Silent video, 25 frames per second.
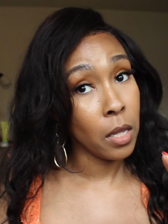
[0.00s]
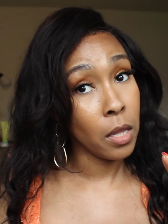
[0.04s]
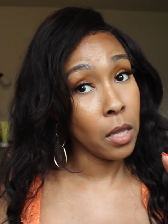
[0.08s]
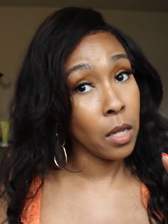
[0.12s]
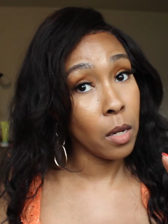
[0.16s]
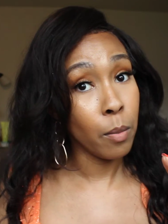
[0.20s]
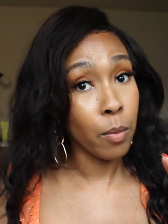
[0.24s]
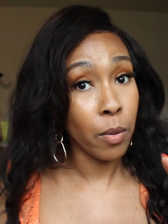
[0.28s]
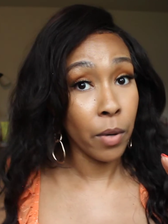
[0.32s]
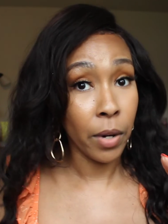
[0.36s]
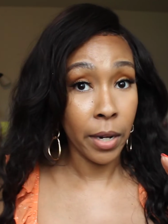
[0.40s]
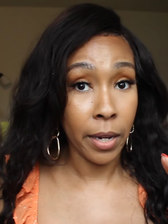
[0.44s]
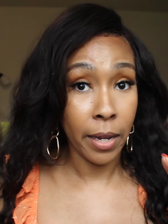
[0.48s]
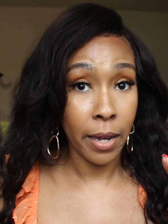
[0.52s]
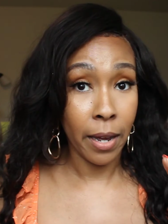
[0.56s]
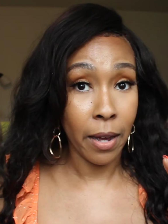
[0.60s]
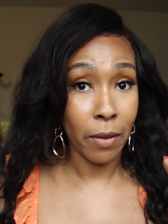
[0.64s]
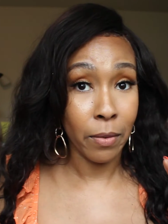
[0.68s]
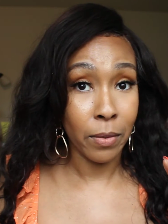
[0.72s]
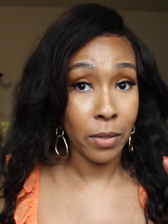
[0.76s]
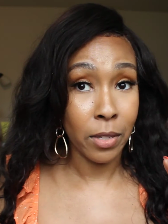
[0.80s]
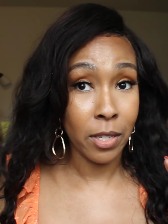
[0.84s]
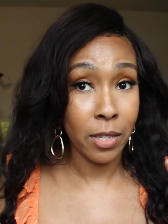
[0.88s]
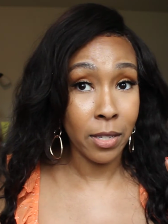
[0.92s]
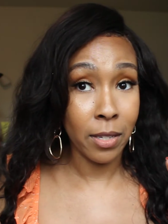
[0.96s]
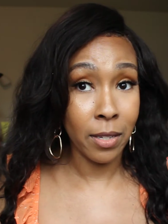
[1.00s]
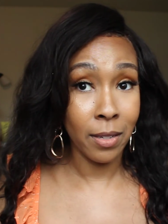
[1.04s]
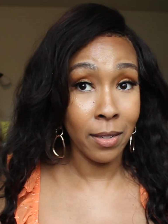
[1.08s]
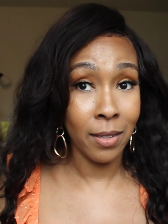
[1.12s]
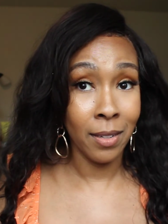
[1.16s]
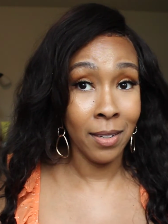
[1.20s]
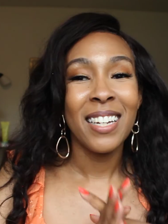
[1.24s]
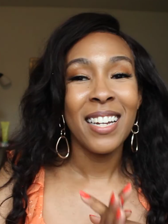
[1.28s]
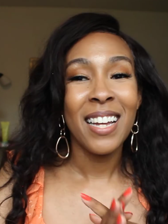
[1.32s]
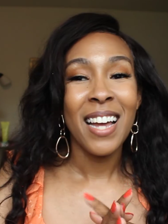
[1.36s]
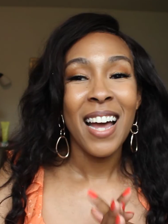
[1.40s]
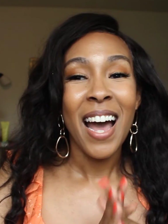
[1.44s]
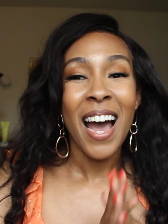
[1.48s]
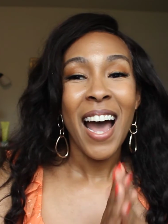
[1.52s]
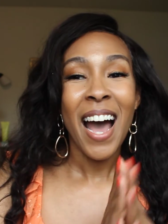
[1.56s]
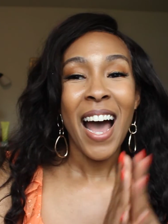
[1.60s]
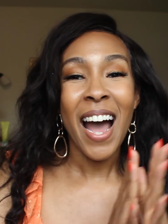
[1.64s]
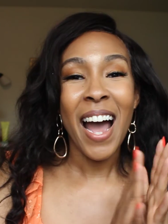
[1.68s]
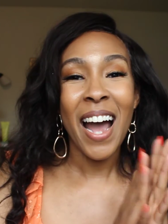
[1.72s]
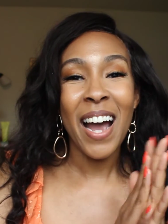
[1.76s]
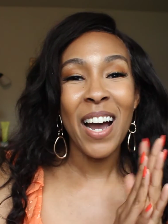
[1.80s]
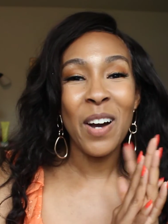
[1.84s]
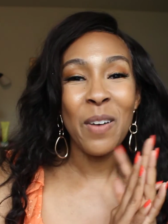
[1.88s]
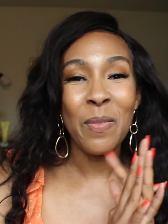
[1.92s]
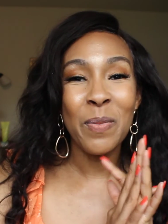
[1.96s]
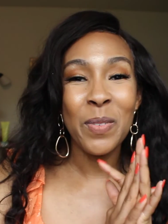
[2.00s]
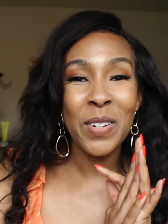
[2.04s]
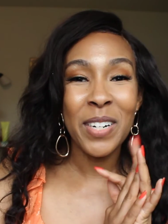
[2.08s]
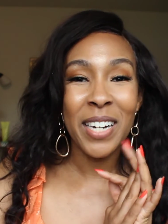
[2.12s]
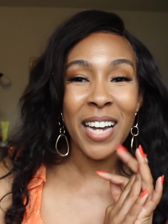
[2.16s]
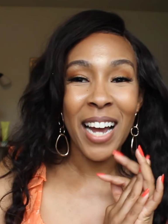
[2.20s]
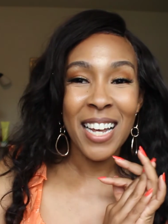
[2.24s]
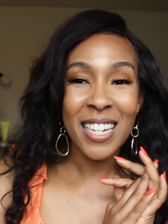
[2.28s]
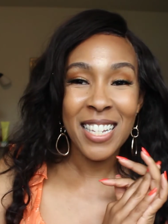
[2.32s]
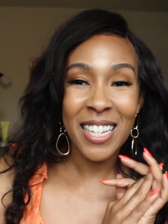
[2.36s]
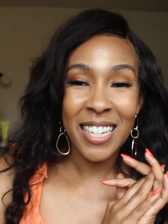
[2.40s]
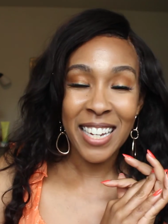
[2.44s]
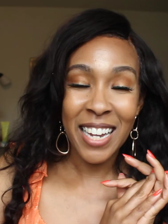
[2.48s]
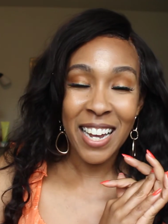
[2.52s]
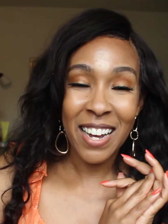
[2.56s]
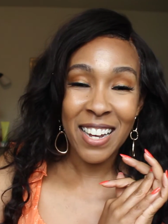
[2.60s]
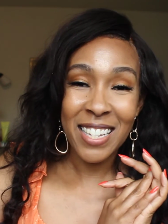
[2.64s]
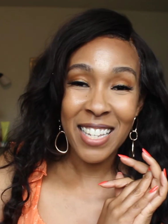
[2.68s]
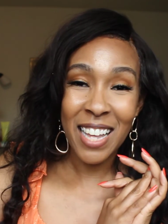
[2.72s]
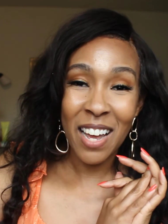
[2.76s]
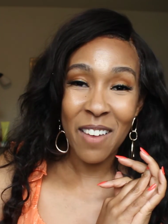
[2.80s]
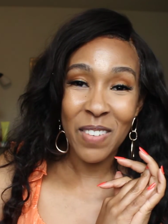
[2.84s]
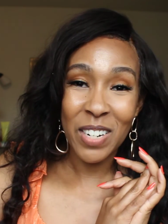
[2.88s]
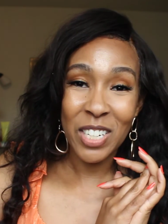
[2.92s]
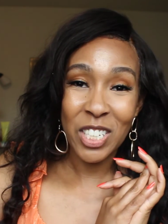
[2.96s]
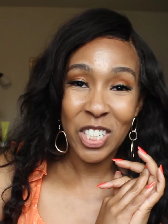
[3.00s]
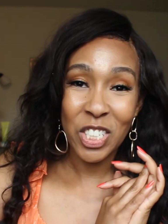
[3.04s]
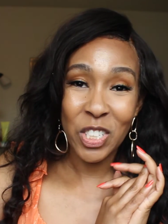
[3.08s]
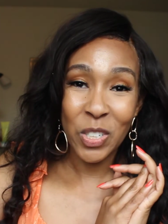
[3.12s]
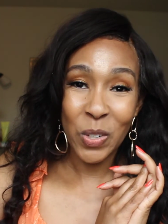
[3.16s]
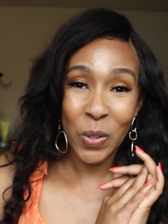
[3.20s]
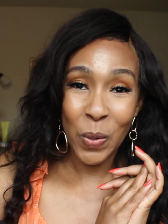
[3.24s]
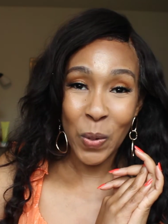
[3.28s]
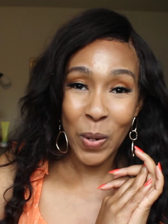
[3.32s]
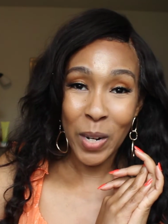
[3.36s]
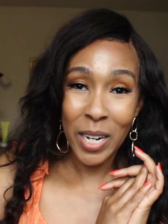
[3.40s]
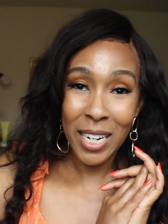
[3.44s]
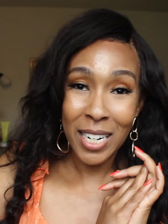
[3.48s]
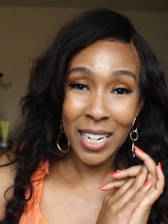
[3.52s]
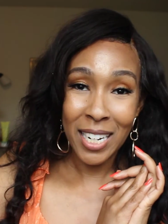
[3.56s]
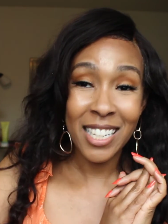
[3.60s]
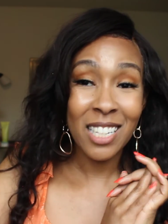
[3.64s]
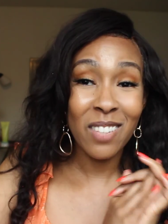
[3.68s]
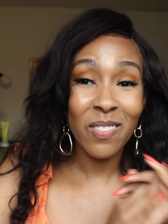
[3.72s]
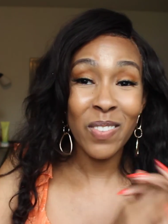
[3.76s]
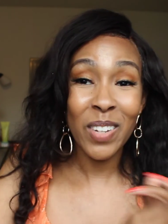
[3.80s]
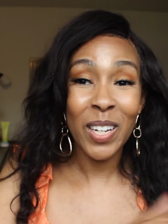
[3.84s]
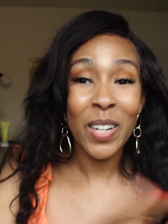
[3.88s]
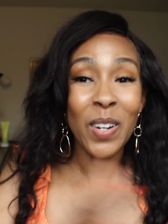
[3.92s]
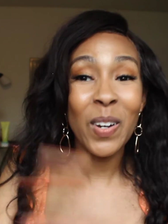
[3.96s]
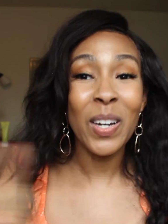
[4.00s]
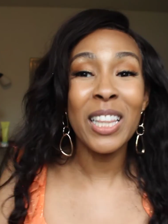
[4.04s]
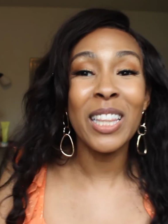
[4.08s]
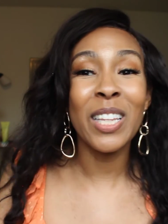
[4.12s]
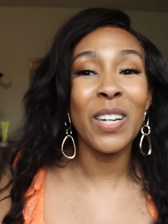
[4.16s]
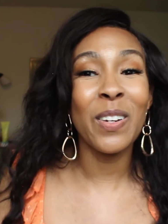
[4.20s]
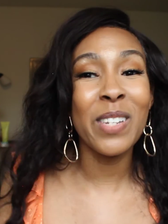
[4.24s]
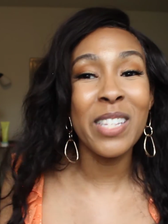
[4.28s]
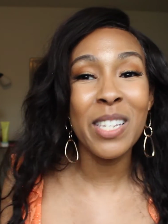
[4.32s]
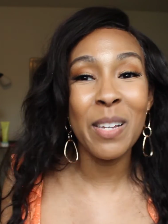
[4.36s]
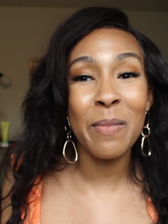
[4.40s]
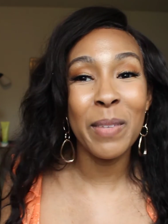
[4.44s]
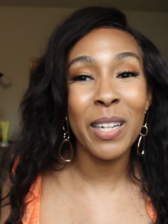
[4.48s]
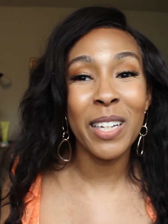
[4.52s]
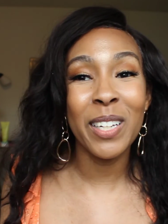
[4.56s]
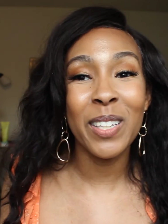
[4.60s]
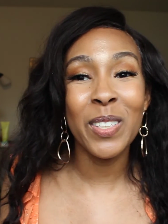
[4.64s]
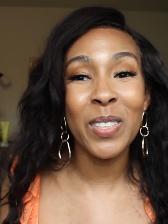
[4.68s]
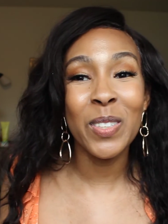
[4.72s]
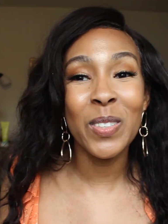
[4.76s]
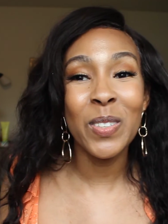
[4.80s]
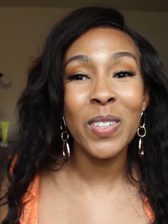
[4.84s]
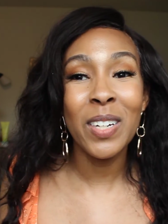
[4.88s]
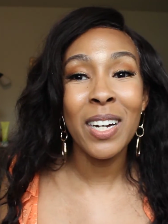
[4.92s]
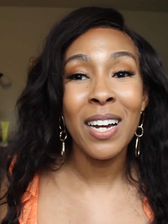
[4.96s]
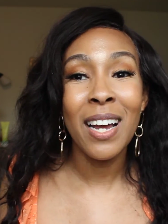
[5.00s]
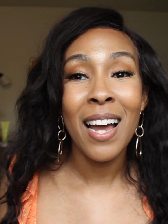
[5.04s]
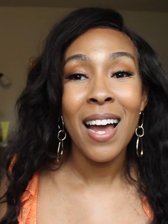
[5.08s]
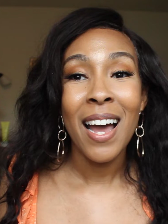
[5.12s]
the breakouts. I hope you guys and gals have enjoyed this video and learned something new.